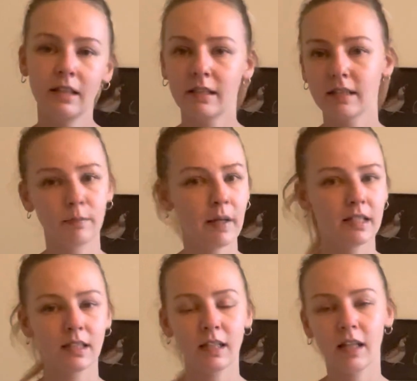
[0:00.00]
It's like
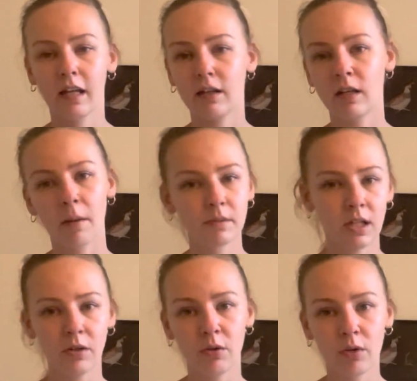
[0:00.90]
basically like in
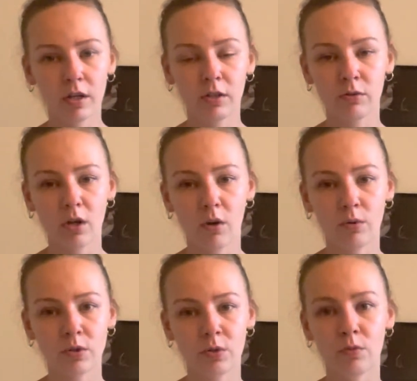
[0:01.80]
upstate New York, you go
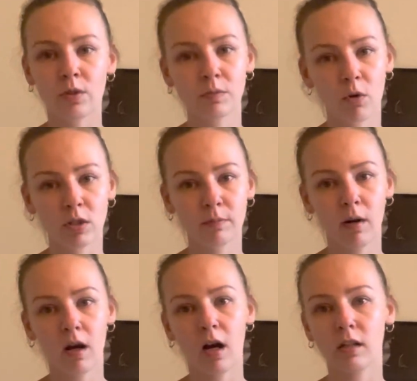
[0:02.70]
to a sports
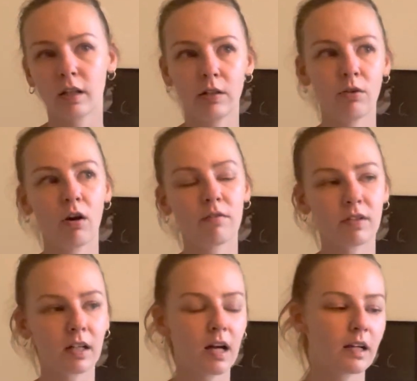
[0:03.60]
bar, or like you go out for
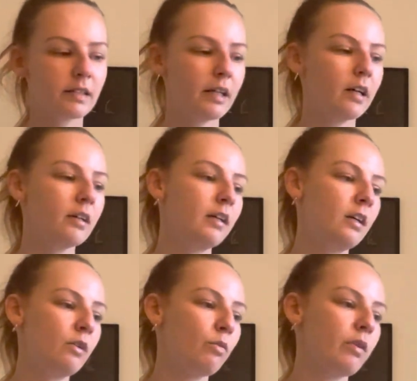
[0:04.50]
a cocktail
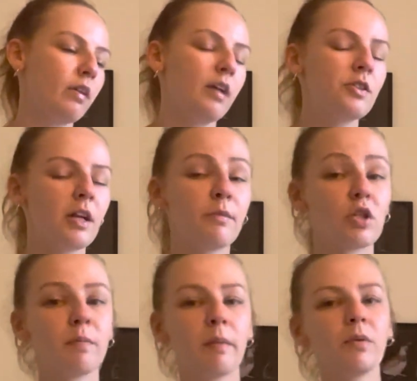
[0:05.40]
with lunch, and I'm
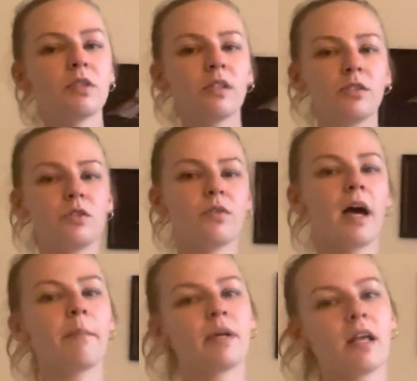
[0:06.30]
sure people still do
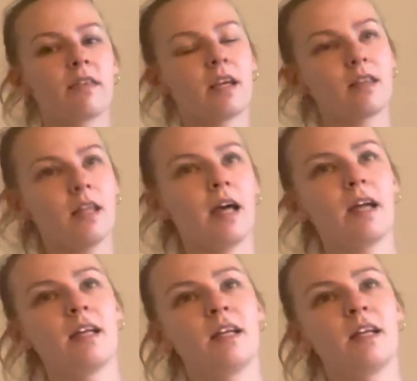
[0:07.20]
that, but I think that